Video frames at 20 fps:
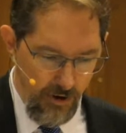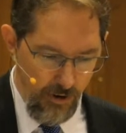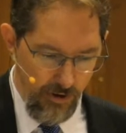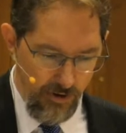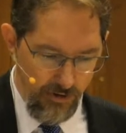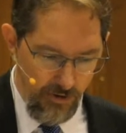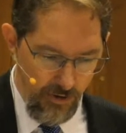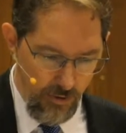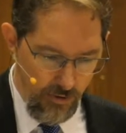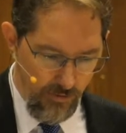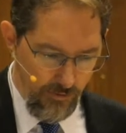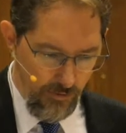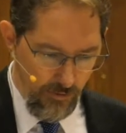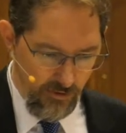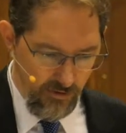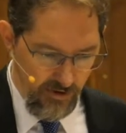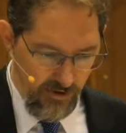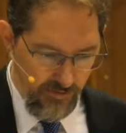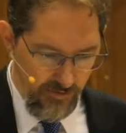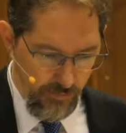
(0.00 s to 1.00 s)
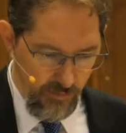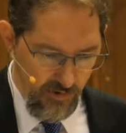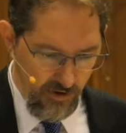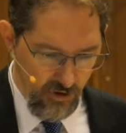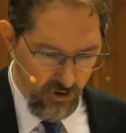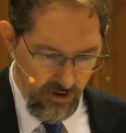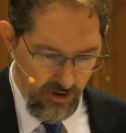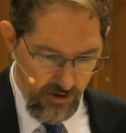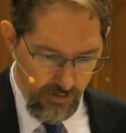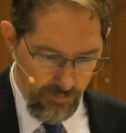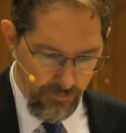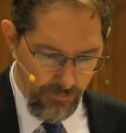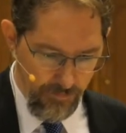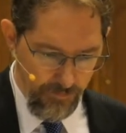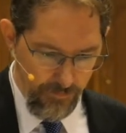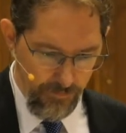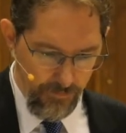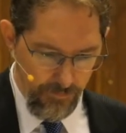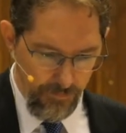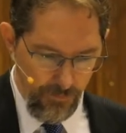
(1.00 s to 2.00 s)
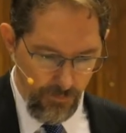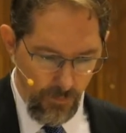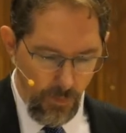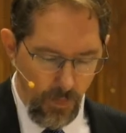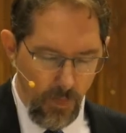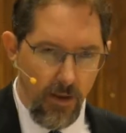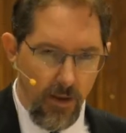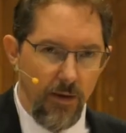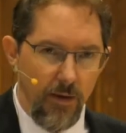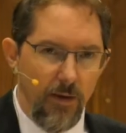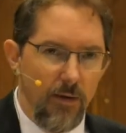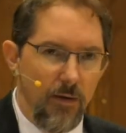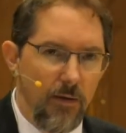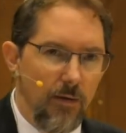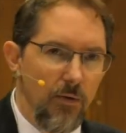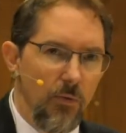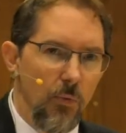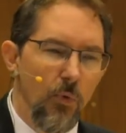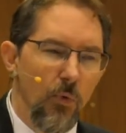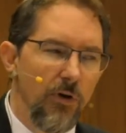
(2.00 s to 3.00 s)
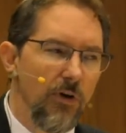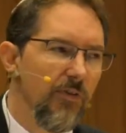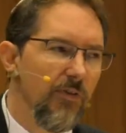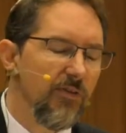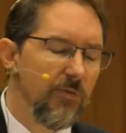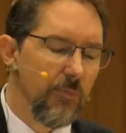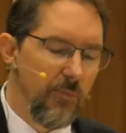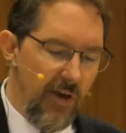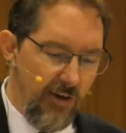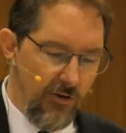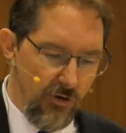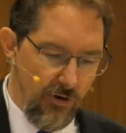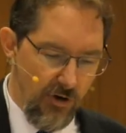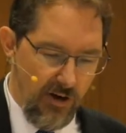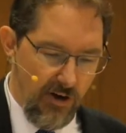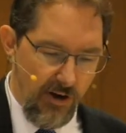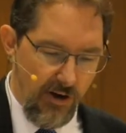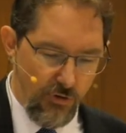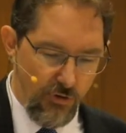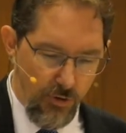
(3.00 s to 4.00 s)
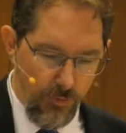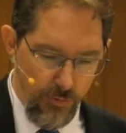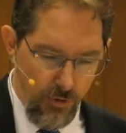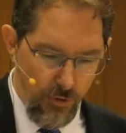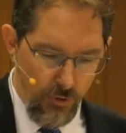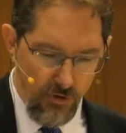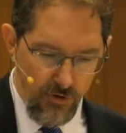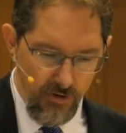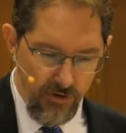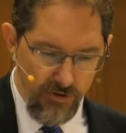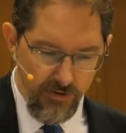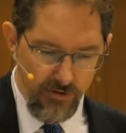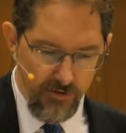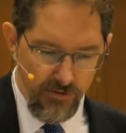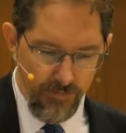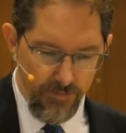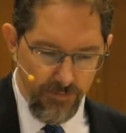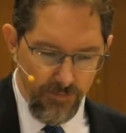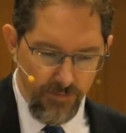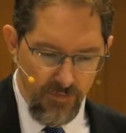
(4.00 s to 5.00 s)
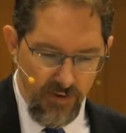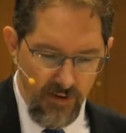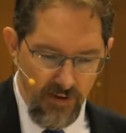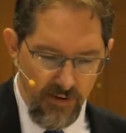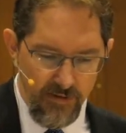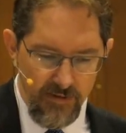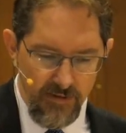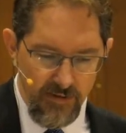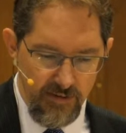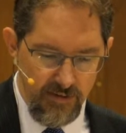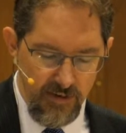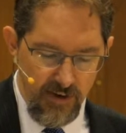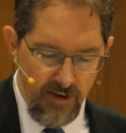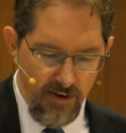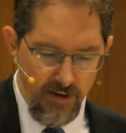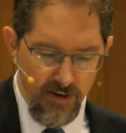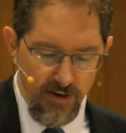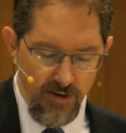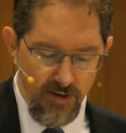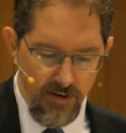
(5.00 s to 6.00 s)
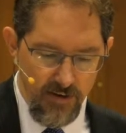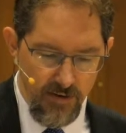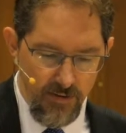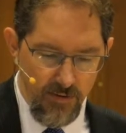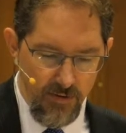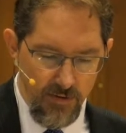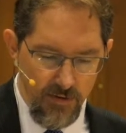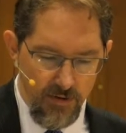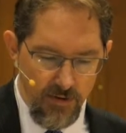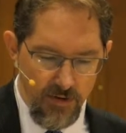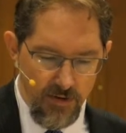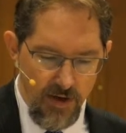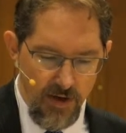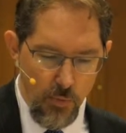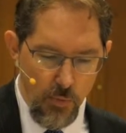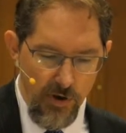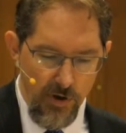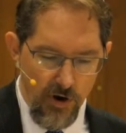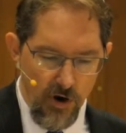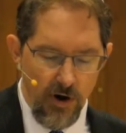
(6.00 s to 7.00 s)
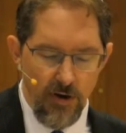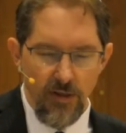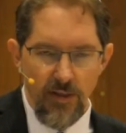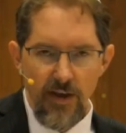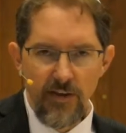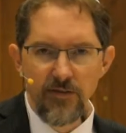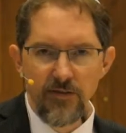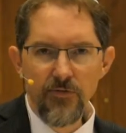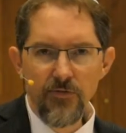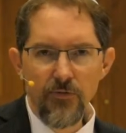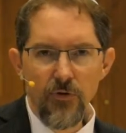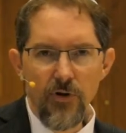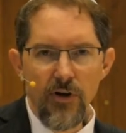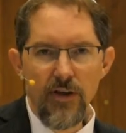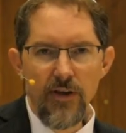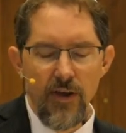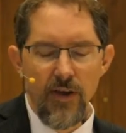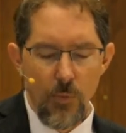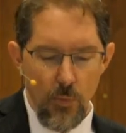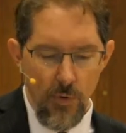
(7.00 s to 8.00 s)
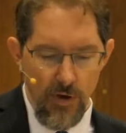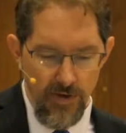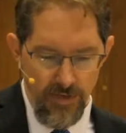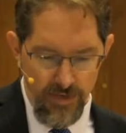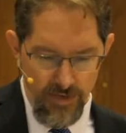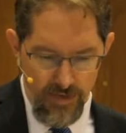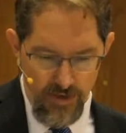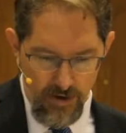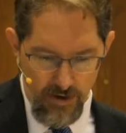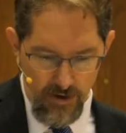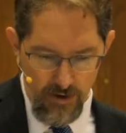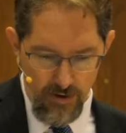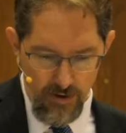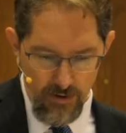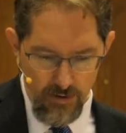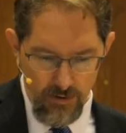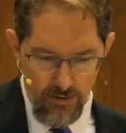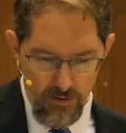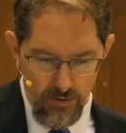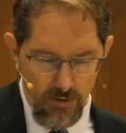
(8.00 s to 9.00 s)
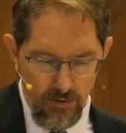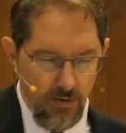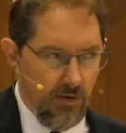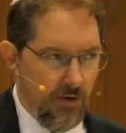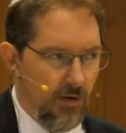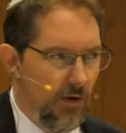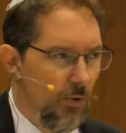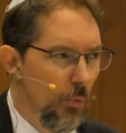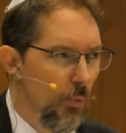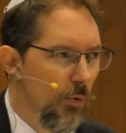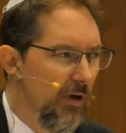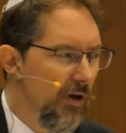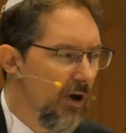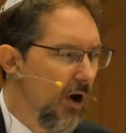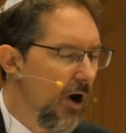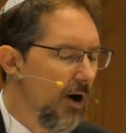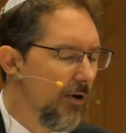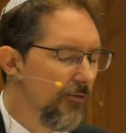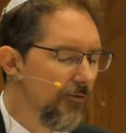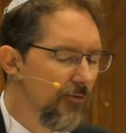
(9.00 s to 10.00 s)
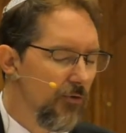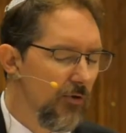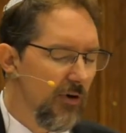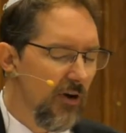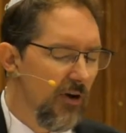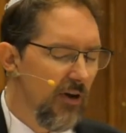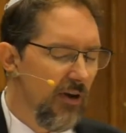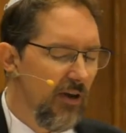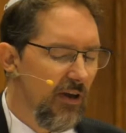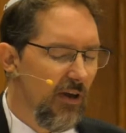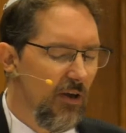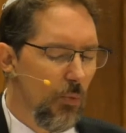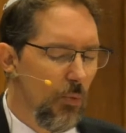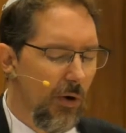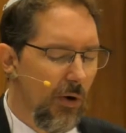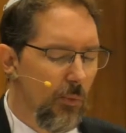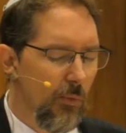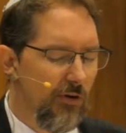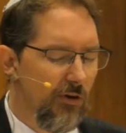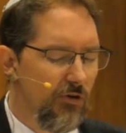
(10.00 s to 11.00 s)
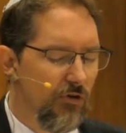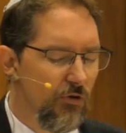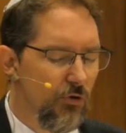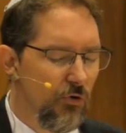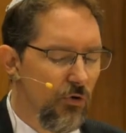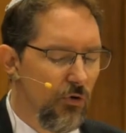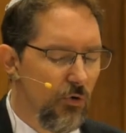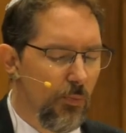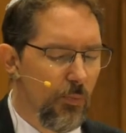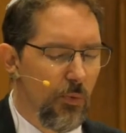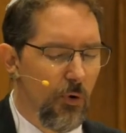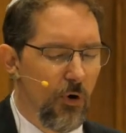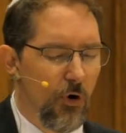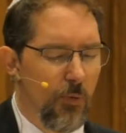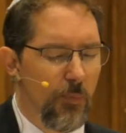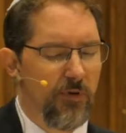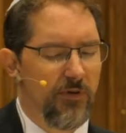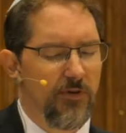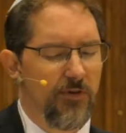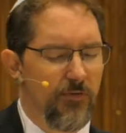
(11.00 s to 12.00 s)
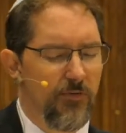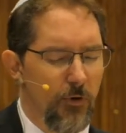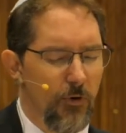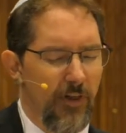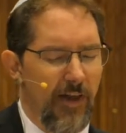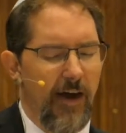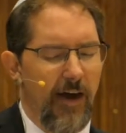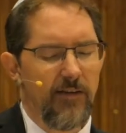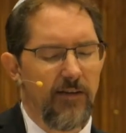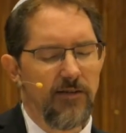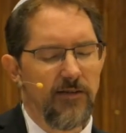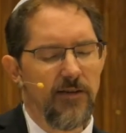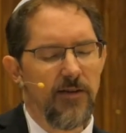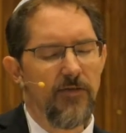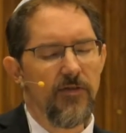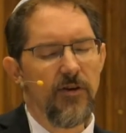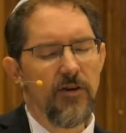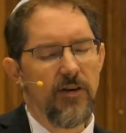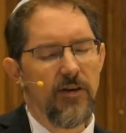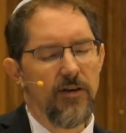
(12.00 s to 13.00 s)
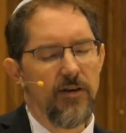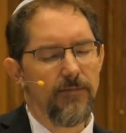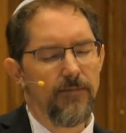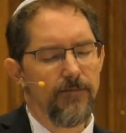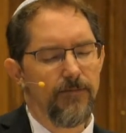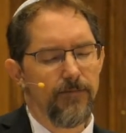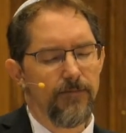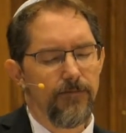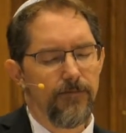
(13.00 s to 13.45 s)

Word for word: here at the University of Michigan. One of his major contributions is to say that we are less free than we think. We are free when we do purposeful activity